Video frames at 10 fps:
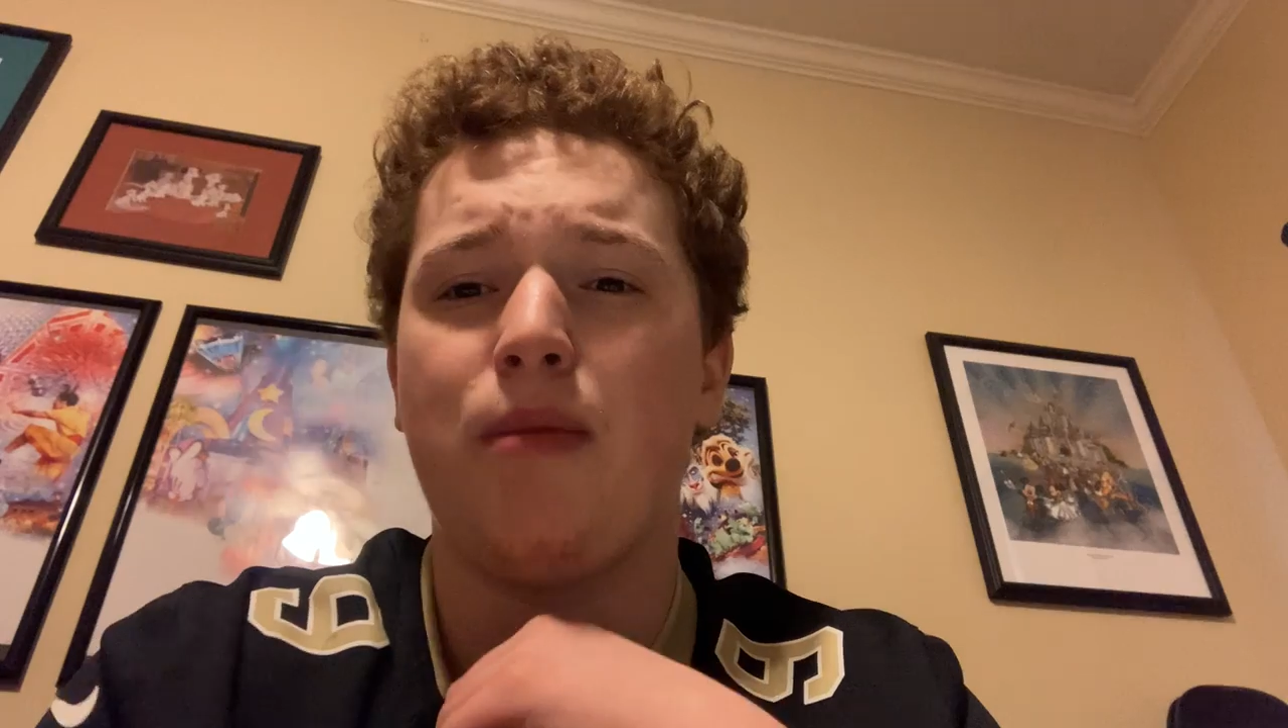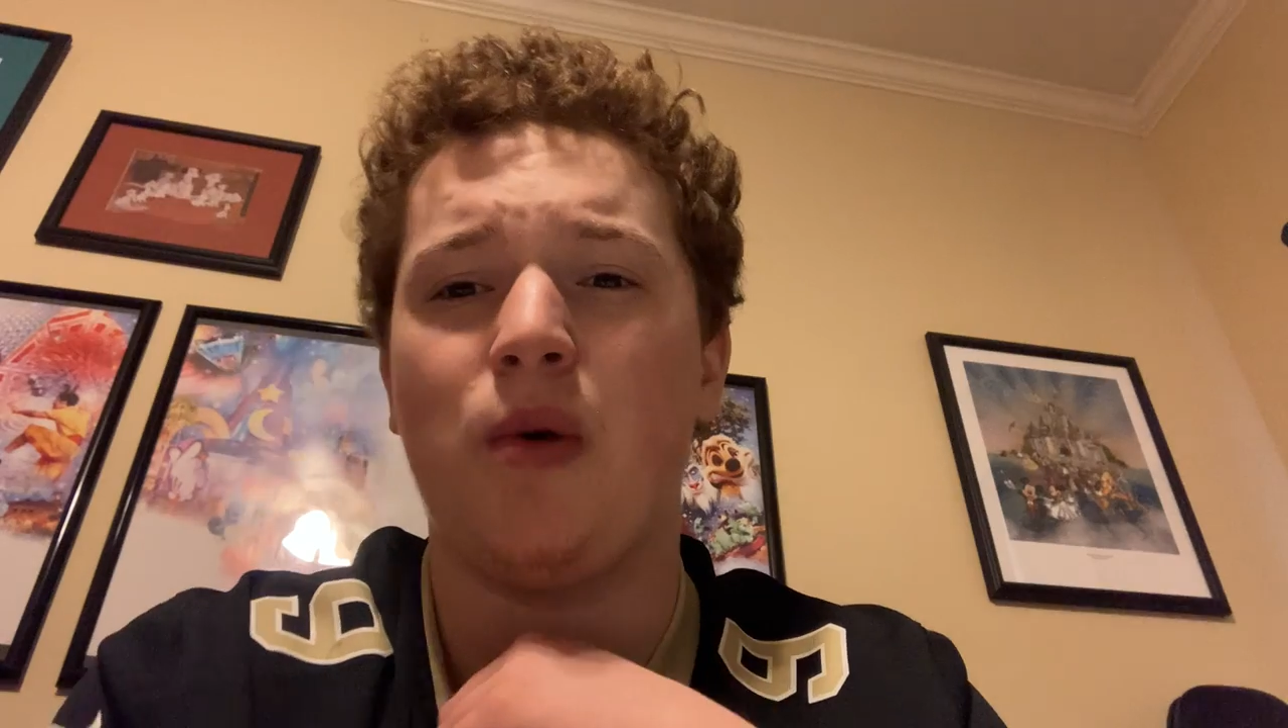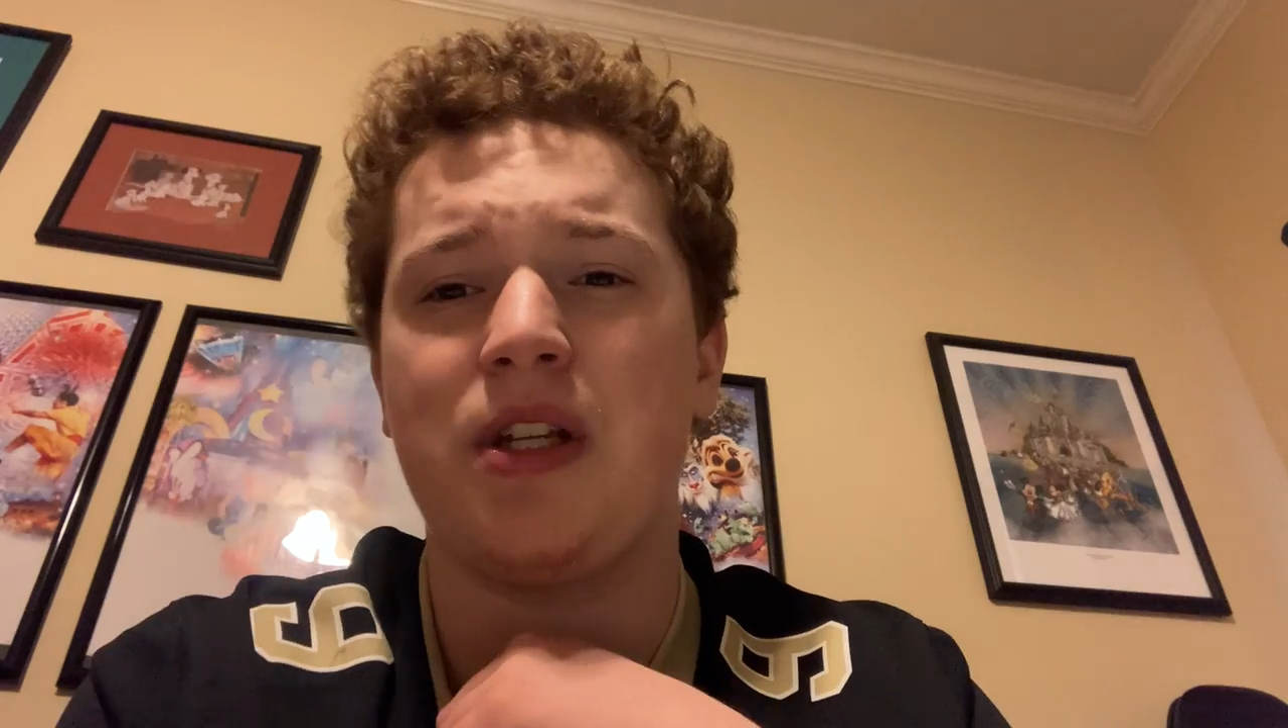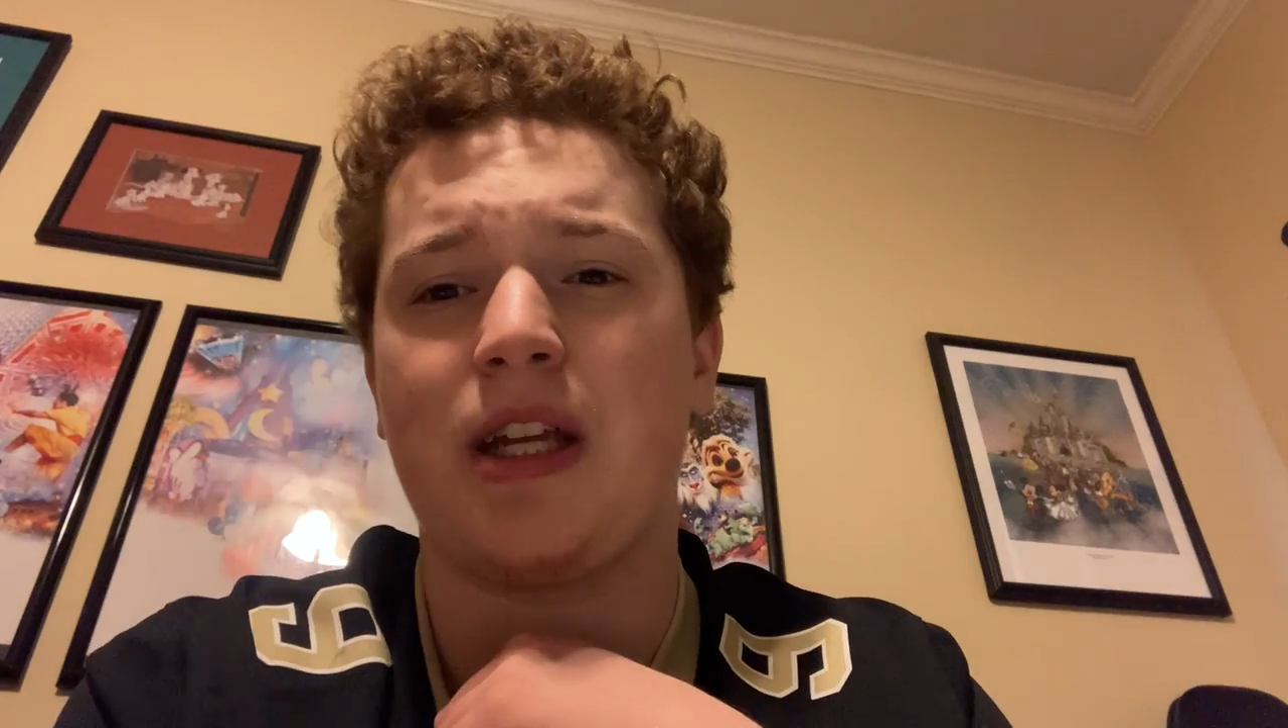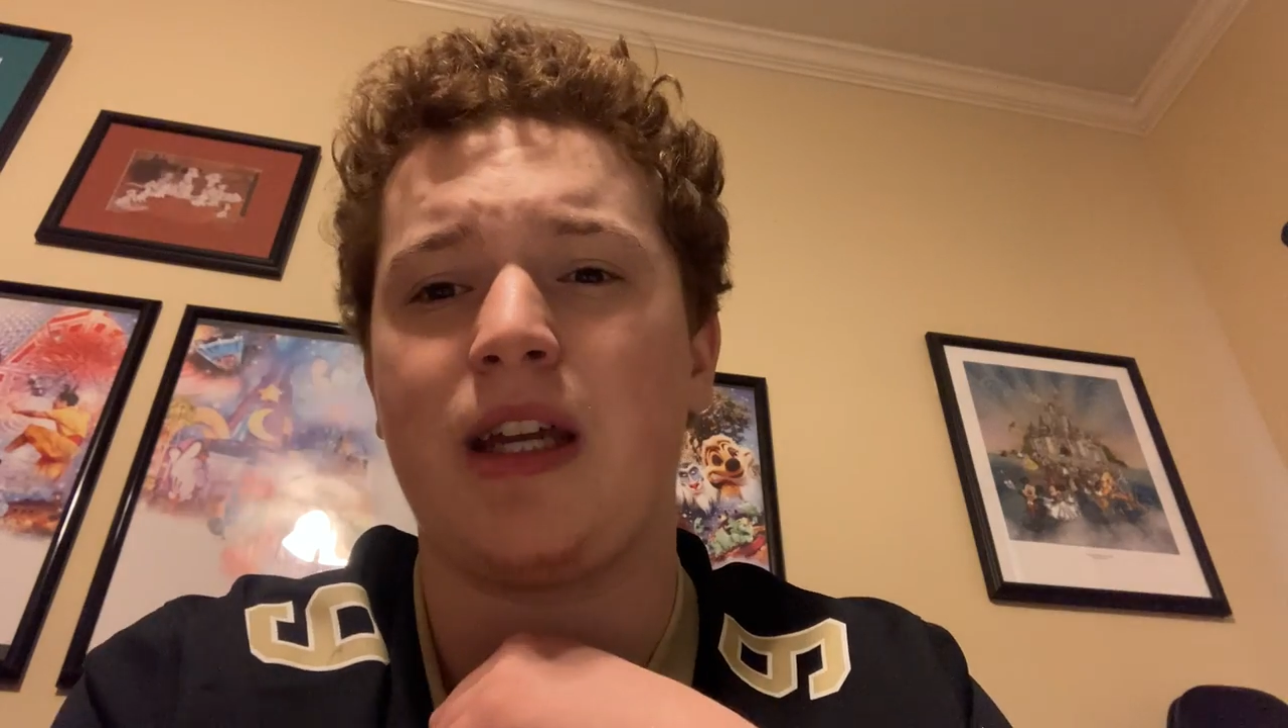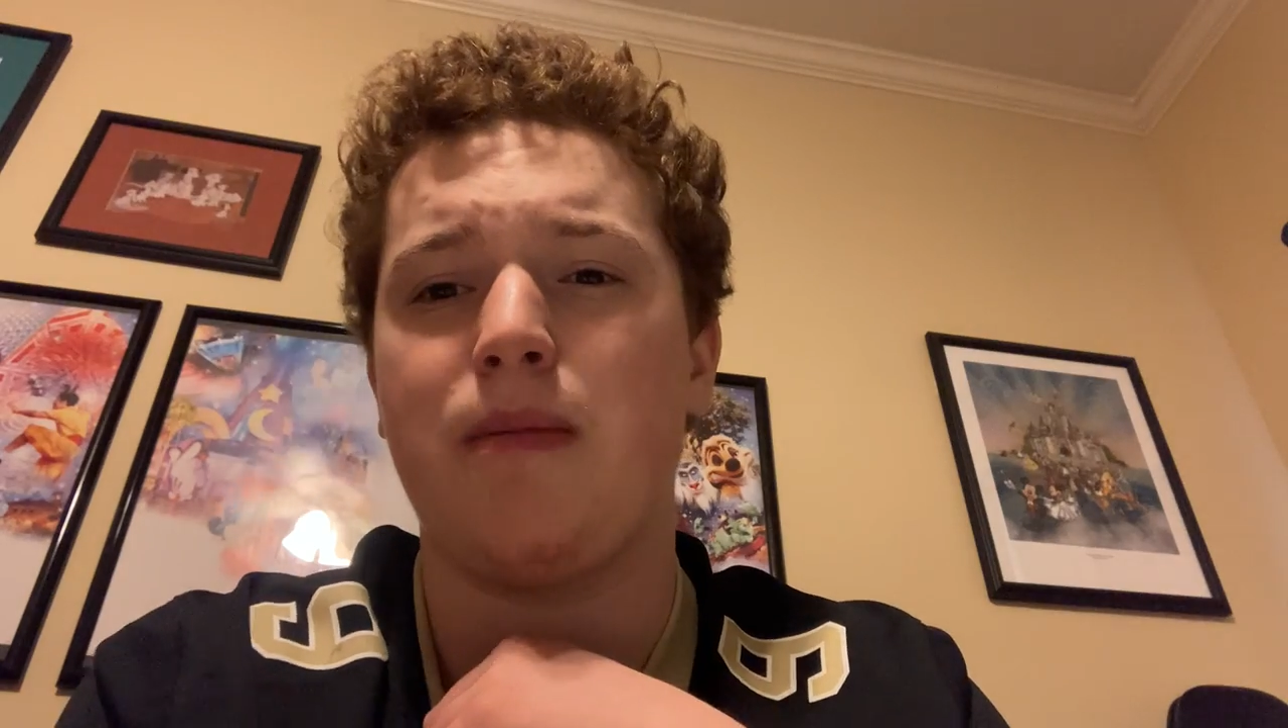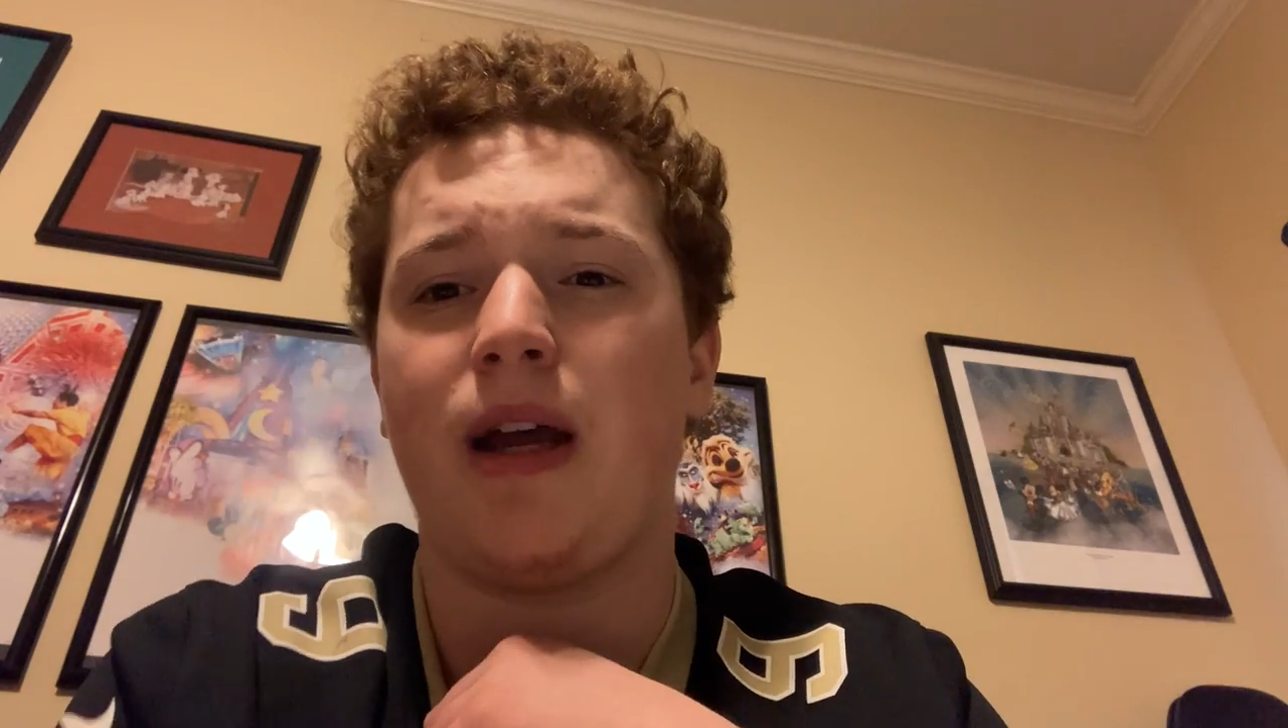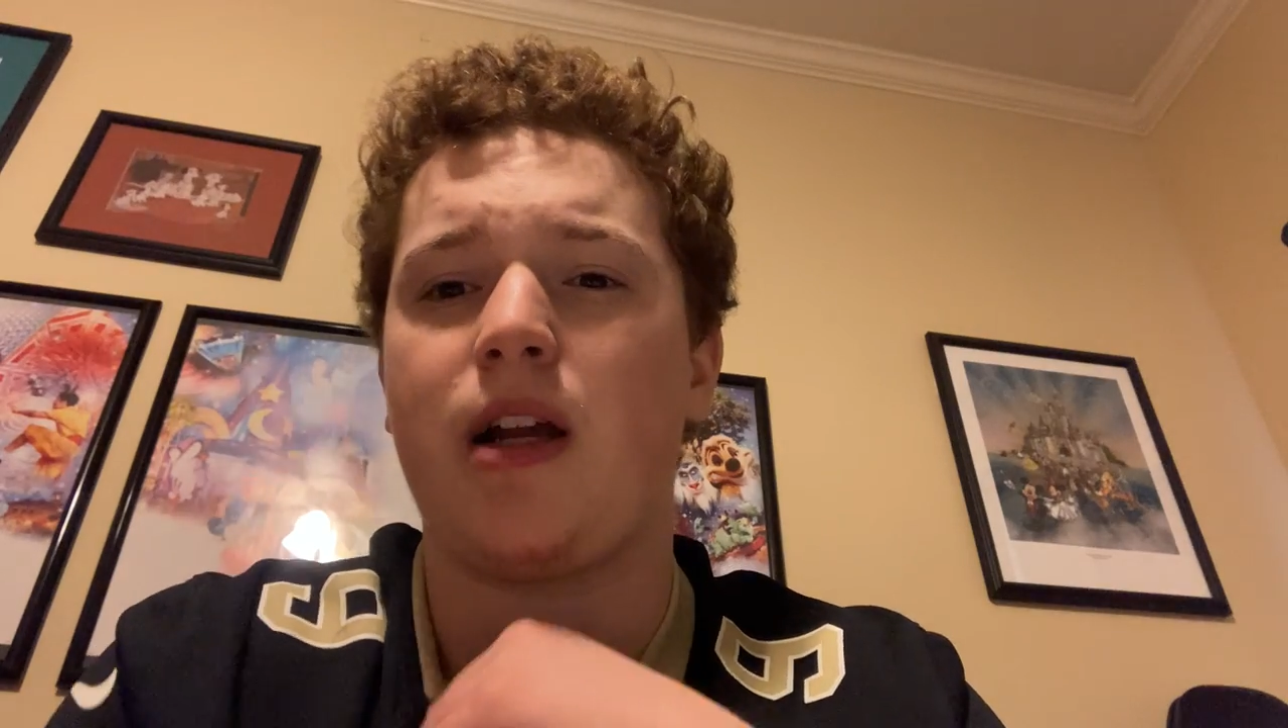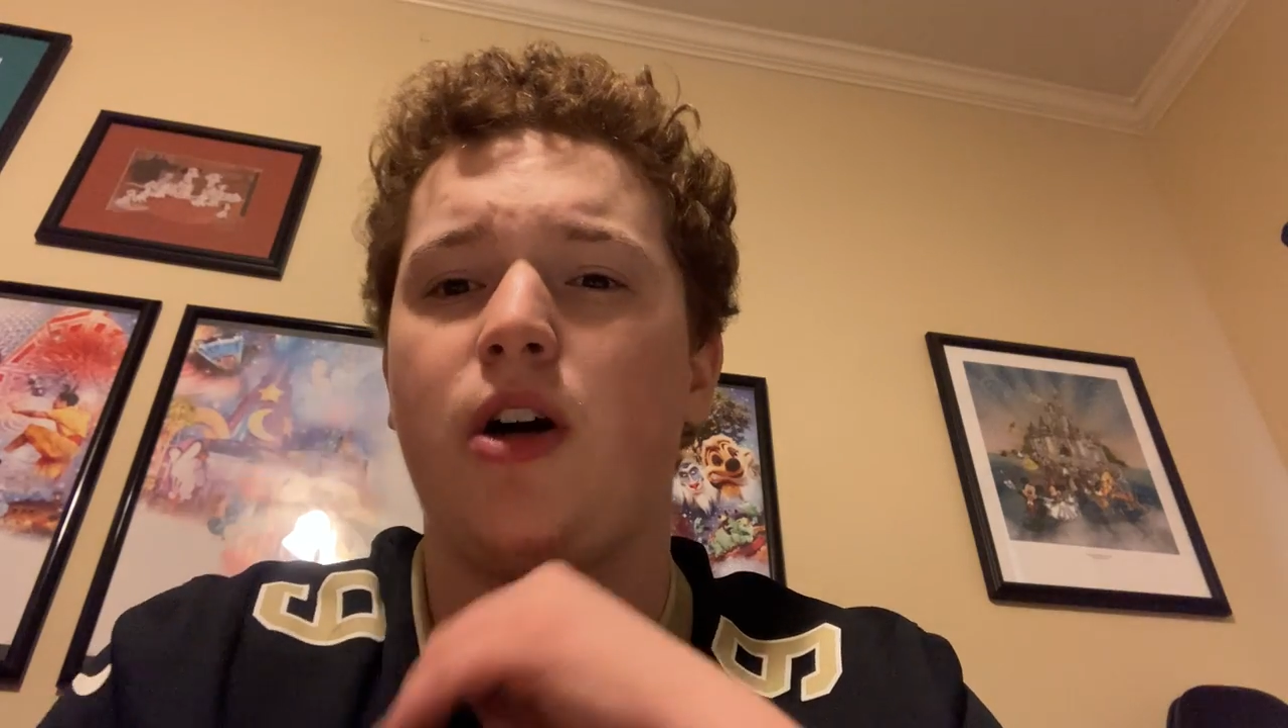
But once I get back